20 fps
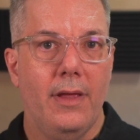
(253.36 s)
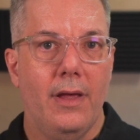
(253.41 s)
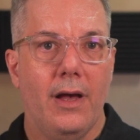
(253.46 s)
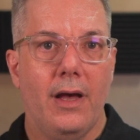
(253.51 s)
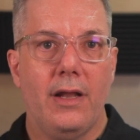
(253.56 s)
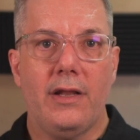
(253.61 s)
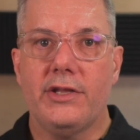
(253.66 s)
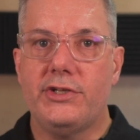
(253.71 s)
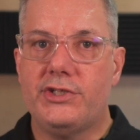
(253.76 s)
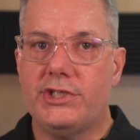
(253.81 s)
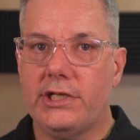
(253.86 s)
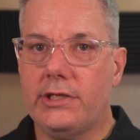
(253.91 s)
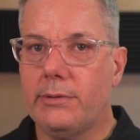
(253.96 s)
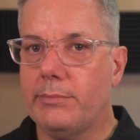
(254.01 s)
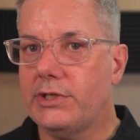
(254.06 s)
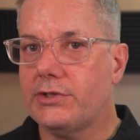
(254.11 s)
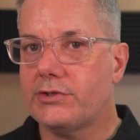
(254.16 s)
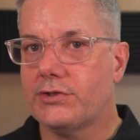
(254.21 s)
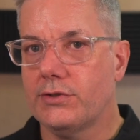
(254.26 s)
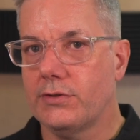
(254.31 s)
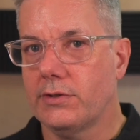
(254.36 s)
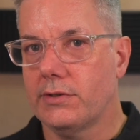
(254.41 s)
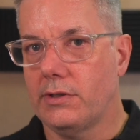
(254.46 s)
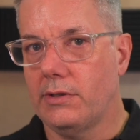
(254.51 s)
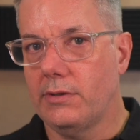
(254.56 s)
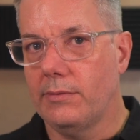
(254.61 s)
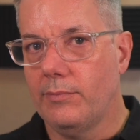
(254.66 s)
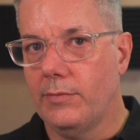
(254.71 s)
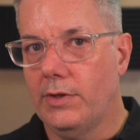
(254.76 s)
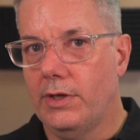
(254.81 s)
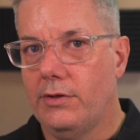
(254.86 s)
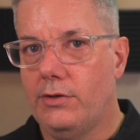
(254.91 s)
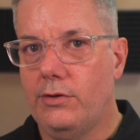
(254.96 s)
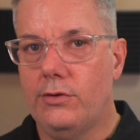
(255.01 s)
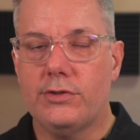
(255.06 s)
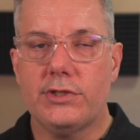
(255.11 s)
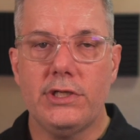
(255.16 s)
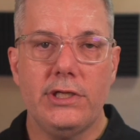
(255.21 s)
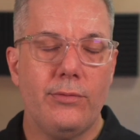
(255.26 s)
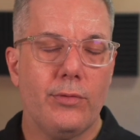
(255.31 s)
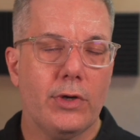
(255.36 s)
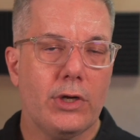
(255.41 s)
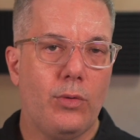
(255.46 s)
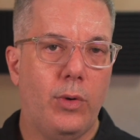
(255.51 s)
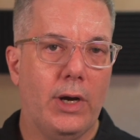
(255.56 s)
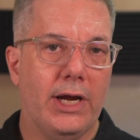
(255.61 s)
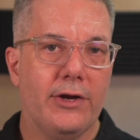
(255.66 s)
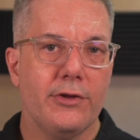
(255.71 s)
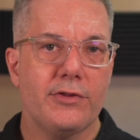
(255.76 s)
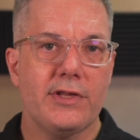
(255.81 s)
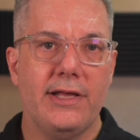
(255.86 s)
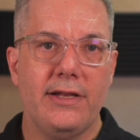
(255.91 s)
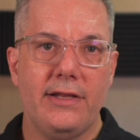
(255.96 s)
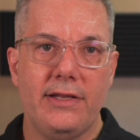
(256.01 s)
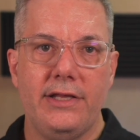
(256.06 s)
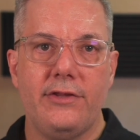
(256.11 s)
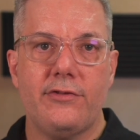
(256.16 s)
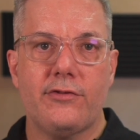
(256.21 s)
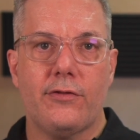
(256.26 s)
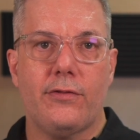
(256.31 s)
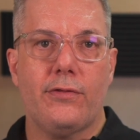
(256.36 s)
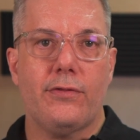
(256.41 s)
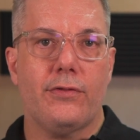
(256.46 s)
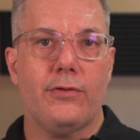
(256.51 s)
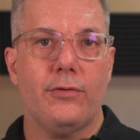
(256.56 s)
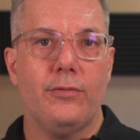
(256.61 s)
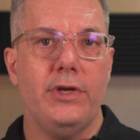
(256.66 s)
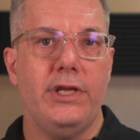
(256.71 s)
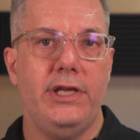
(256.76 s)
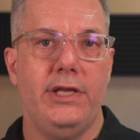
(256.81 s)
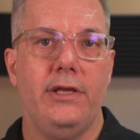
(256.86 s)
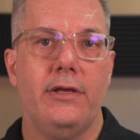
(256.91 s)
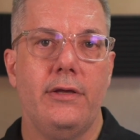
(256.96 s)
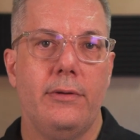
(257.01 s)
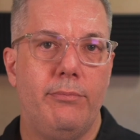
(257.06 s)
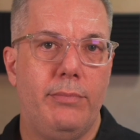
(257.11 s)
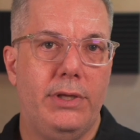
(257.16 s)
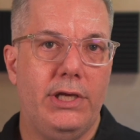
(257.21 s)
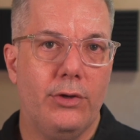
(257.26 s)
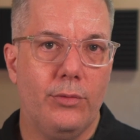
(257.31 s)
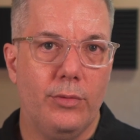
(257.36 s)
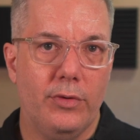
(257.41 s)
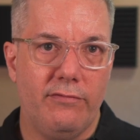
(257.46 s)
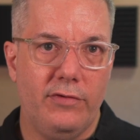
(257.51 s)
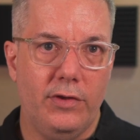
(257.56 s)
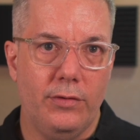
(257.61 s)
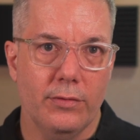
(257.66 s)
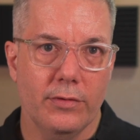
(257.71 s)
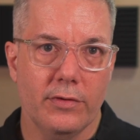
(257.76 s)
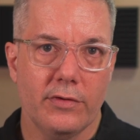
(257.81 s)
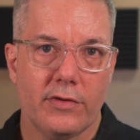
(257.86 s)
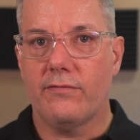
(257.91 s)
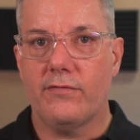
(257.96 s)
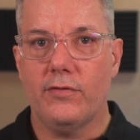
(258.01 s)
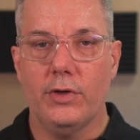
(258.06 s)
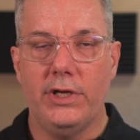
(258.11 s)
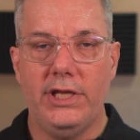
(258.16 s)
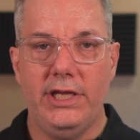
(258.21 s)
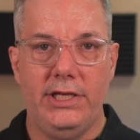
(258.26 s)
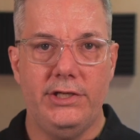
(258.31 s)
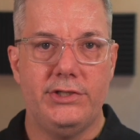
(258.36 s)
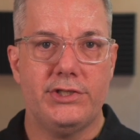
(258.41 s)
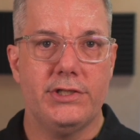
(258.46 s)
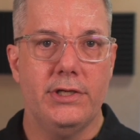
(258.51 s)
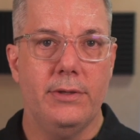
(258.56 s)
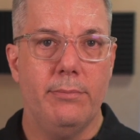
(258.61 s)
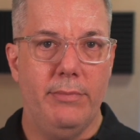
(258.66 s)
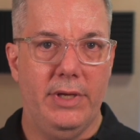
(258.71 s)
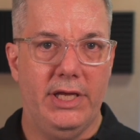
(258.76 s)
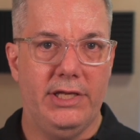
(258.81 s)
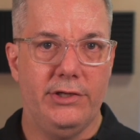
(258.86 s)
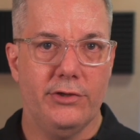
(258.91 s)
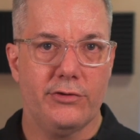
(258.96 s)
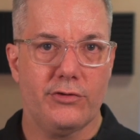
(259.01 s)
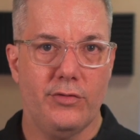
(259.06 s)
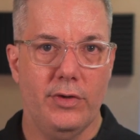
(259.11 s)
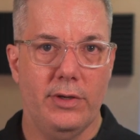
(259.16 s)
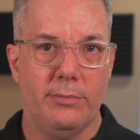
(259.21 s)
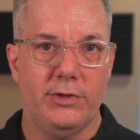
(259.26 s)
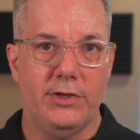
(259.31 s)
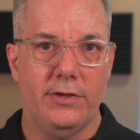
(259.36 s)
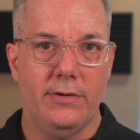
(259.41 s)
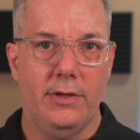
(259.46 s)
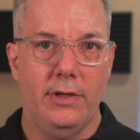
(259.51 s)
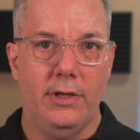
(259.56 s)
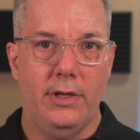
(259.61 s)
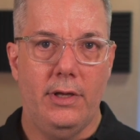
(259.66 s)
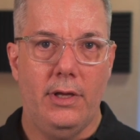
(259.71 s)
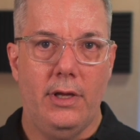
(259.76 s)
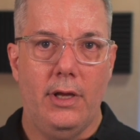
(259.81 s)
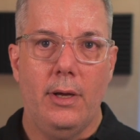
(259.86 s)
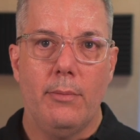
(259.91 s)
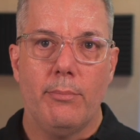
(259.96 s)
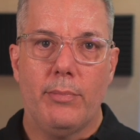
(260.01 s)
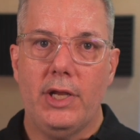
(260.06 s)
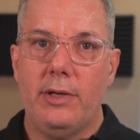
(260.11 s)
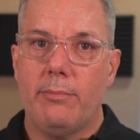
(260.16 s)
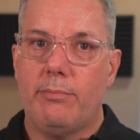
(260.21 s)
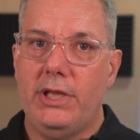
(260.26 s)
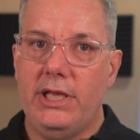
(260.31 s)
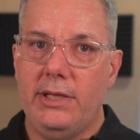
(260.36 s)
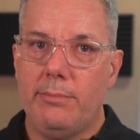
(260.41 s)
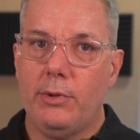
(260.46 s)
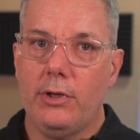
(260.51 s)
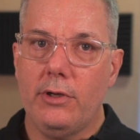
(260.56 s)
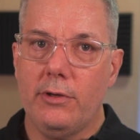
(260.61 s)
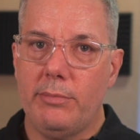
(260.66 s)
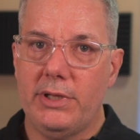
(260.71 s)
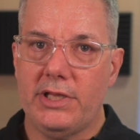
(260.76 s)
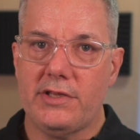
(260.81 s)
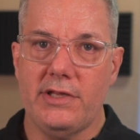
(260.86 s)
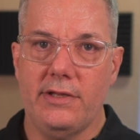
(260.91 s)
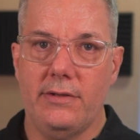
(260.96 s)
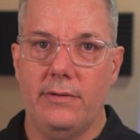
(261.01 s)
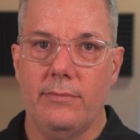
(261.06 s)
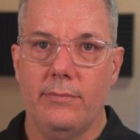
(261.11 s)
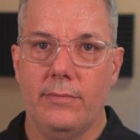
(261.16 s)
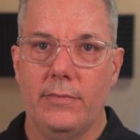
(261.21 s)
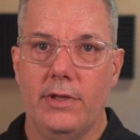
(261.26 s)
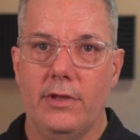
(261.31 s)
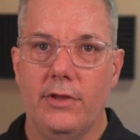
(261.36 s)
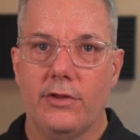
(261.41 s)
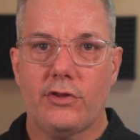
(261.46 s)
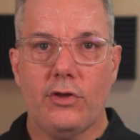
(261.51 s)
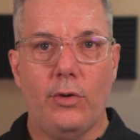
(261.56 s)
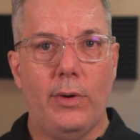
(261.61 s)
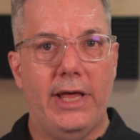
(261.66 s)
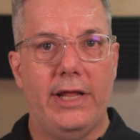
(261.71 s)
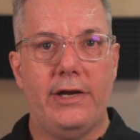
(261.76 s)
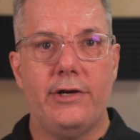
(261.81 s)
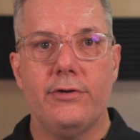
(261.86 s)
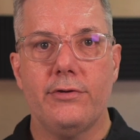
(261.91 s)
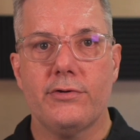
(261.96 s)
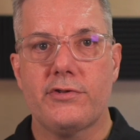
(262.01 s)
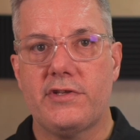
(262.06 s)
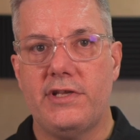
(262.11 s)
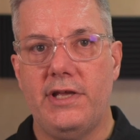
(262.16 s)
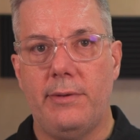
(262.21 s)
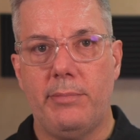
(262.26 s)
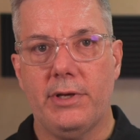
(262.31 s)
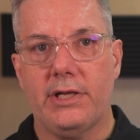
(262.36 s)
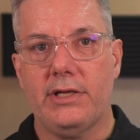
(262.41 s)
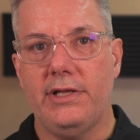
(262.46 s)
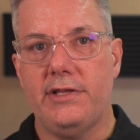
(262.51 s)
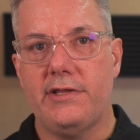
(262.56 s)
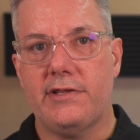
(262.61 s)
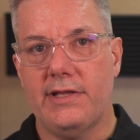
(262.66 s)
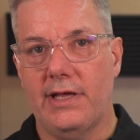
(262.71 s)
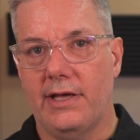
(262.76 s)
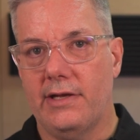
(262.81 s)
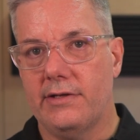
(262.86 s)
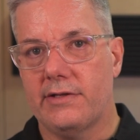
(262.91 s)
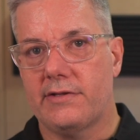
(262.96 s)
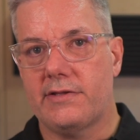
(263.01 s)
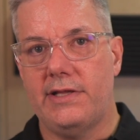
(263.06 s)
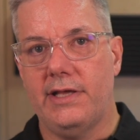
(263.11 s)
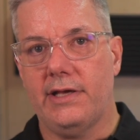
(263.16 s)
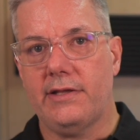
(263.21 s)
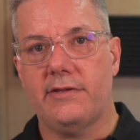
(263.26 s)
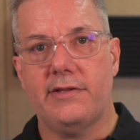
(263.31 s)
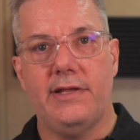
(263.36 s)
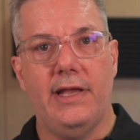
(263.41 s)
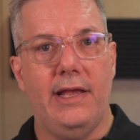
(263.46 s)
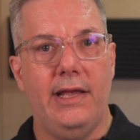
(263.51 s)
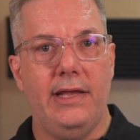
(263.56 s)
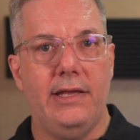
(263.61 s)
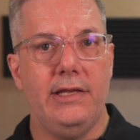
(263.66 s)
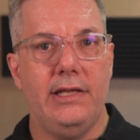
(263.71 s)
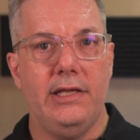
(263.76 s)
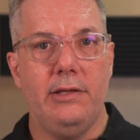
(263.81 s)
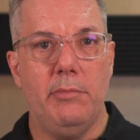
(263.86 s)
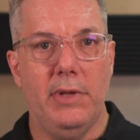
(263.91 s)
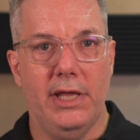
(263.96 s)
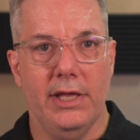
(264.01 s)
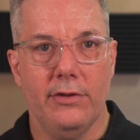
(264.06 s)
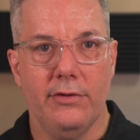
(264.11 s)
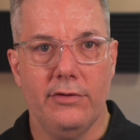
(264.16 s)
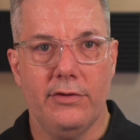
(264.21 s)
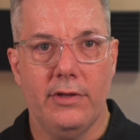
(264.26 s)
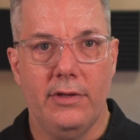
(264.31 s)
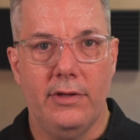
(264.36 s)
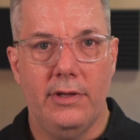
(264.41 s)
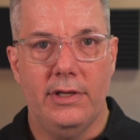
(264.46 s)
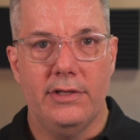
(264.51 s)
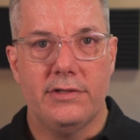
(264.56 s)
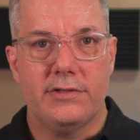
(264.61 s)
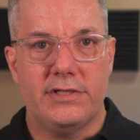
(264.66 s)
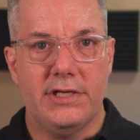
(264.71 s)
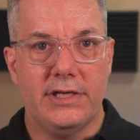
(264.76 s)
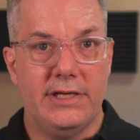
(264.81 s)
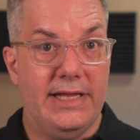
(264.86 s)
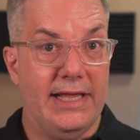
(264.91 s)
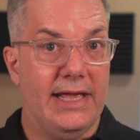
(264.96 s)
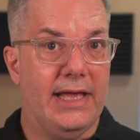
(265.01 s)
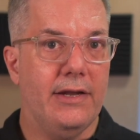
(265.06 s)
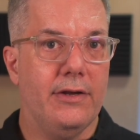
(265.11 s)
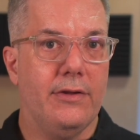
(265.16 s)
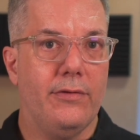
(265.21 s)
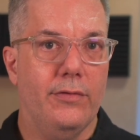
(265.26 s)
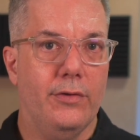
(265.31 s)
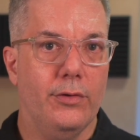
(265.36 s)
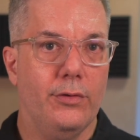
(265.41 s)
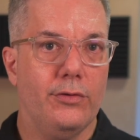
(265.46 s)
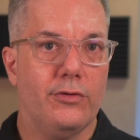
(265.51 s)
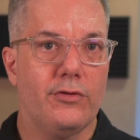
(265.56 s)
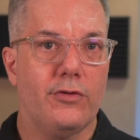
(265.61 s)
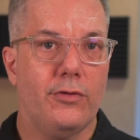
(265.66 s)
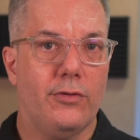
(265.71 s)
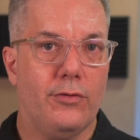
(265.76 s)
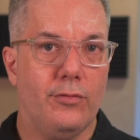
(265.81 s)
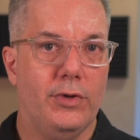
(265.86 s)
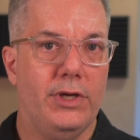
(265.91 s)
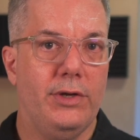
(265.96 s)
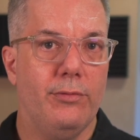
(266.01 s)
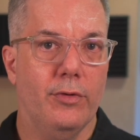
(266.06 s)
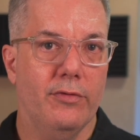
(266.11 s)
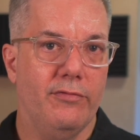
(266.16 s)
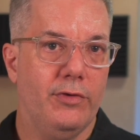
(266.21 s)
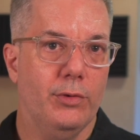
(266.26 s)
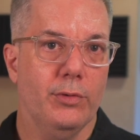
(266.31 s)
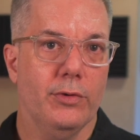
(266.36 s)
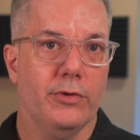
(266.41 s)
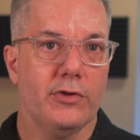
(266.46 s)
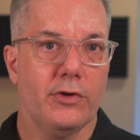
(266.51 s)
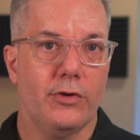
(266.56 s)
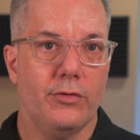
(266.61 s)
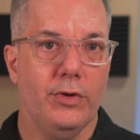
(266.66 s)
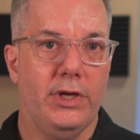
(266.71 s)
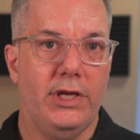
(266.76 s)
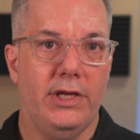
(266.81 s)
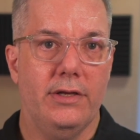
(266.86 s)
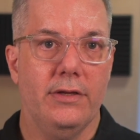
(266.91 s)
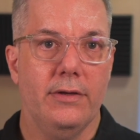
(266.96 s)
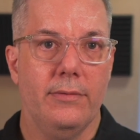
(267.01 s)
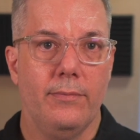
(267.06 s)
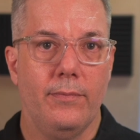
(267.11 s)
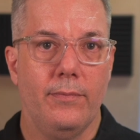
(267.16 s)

A legitimate journal usually requires at least 3 peer reviewers for each manuscript. But people are busy, so editors typically send 6 to 8 emails to get those 3 reviewers agreed.